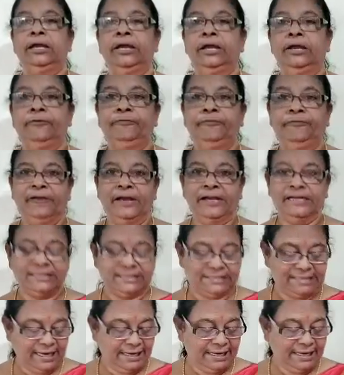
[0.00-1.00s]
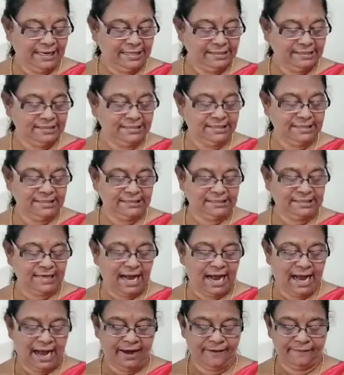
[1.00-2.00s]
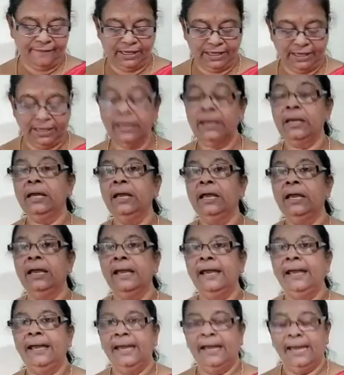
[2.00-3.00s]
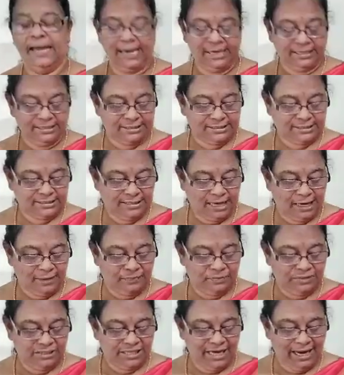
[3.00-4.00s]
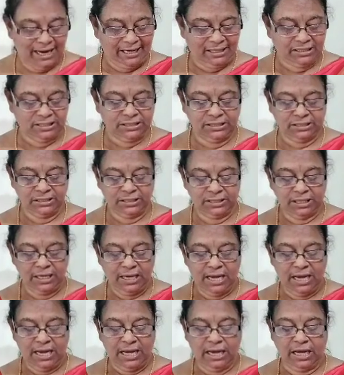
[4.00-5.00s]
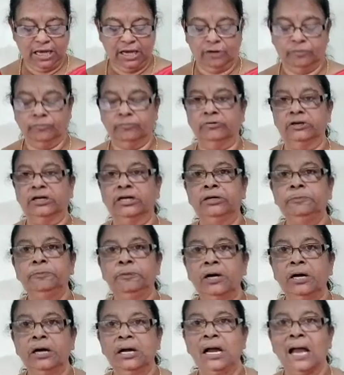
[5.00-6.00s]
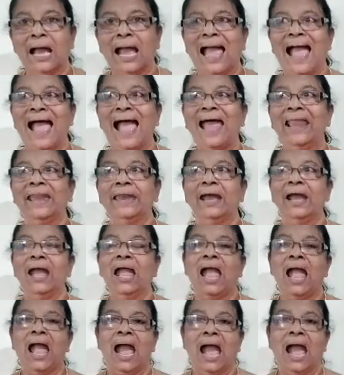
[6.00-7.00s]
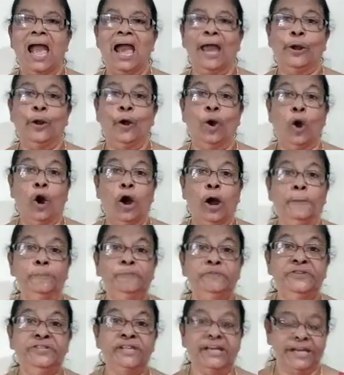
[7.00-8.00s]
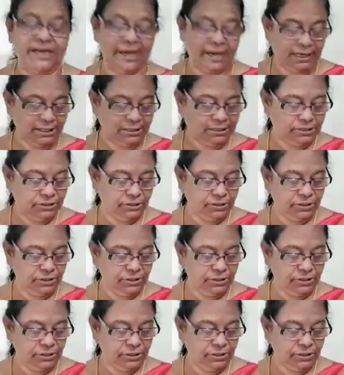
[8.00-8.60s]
if a sentence is having a subject, a verb and an object,